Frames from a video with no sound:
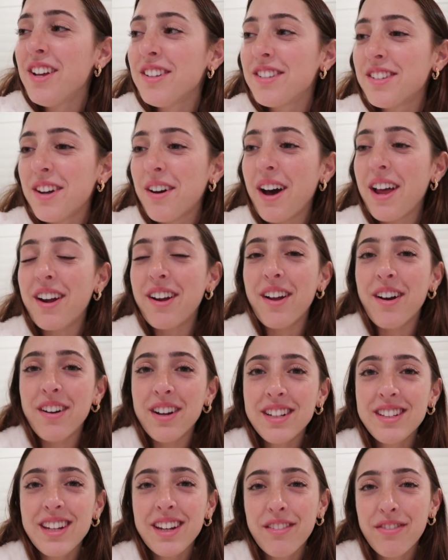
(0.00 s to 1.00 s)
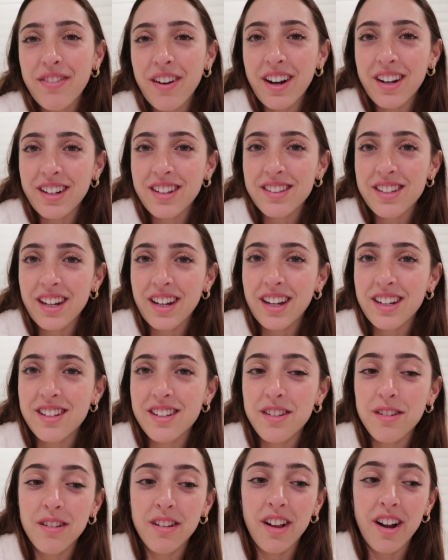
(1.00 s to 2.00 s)
So I don't know, it's like fun because I get to
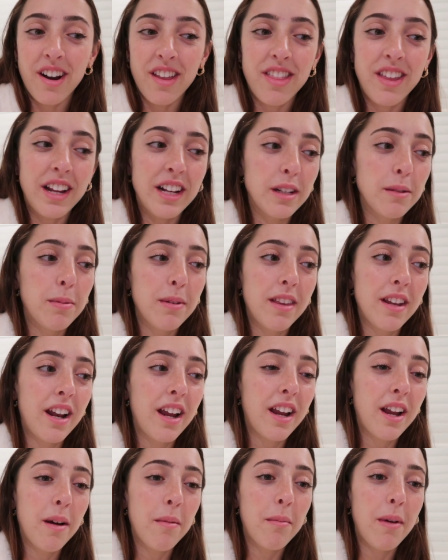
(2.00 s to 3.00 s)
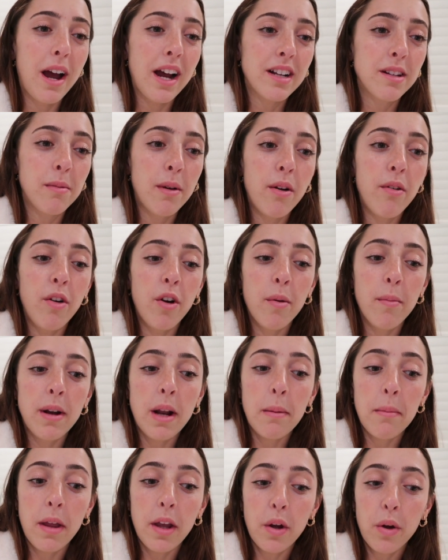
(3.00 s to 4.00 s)
do a lot of things, but then I come back to my room and
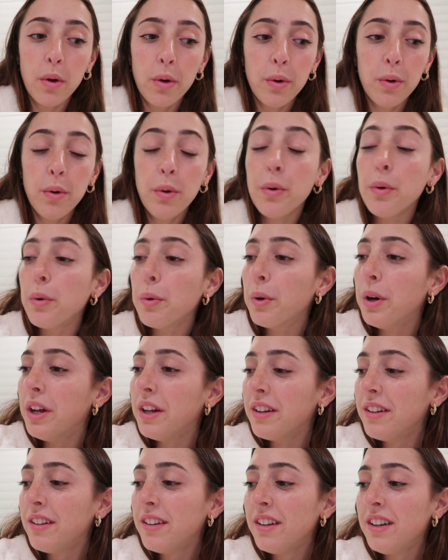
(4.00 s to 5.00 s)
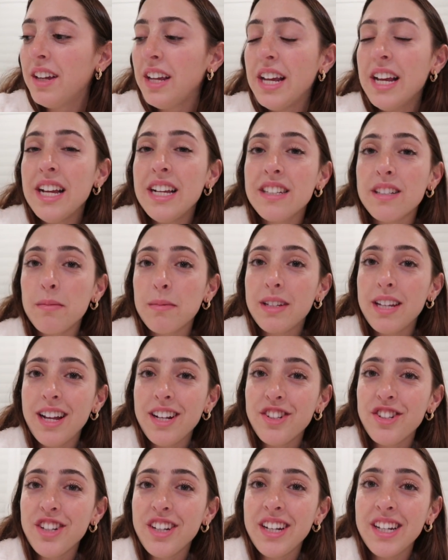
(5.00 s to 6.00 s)
I'm like, ooh, some
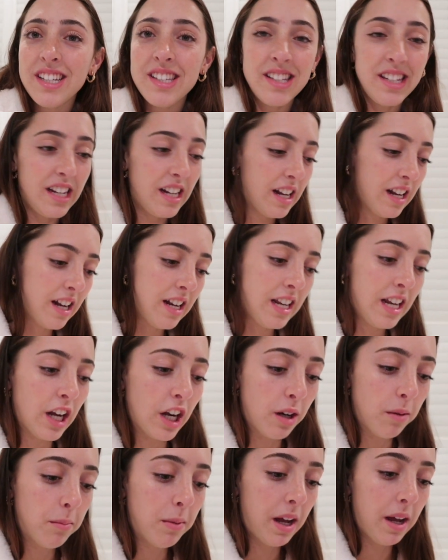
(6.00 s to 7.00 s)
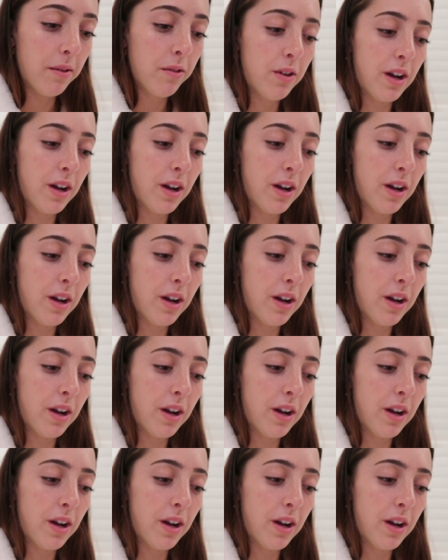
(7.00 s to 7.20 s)
attention is needed in here, but